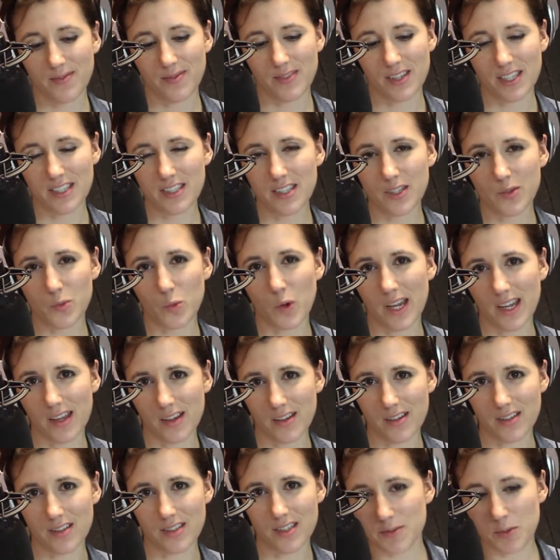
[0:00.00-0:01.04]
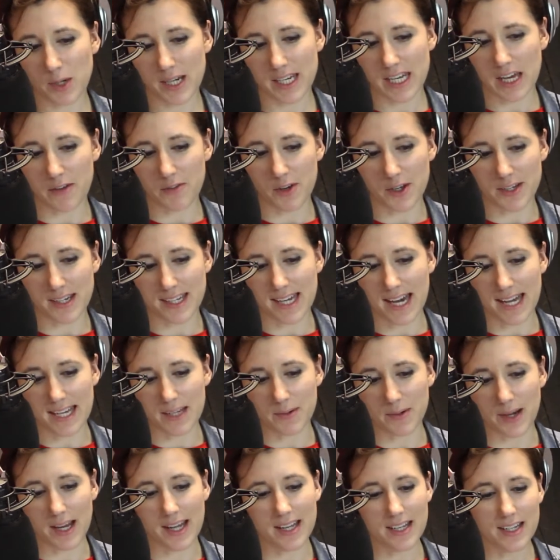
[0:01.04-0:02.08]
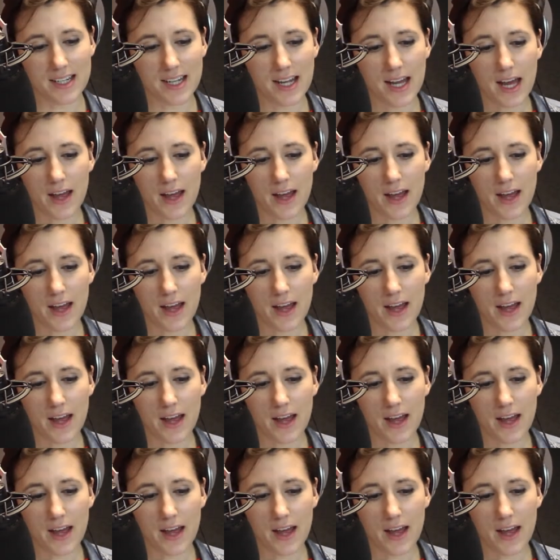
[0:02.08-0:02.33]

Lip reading: this is weird. We're gonna have a look at it anyway.